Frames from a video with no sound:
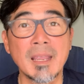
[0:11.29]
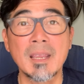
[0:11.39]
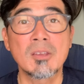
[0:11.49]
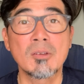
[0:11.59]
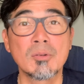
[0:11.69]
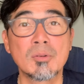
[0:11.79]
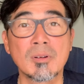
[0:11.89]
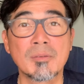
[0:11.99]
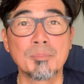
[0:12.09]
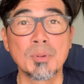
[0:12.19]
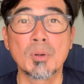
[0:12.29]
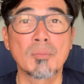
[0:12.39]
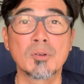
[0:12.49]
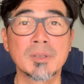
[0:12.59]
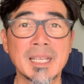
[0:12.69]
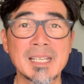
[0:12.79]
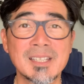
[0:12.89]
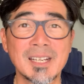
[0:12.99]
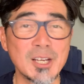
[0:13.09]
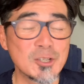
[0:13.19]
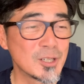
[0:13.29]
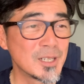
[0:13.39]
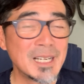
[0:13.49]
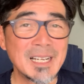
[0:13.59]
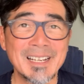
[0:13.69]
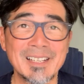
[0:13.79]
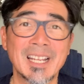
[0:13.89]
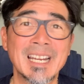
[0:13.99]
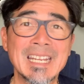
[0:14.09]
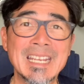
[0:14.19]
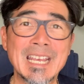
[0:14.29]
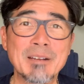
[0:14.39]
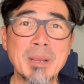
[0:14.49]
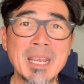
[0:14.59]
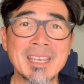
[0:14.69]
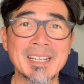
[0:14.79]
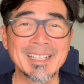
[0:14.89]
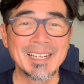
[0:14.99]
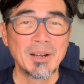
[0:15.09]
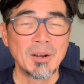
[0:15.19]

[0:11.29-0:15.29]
take you to a beautiful destination suddenly can't make it.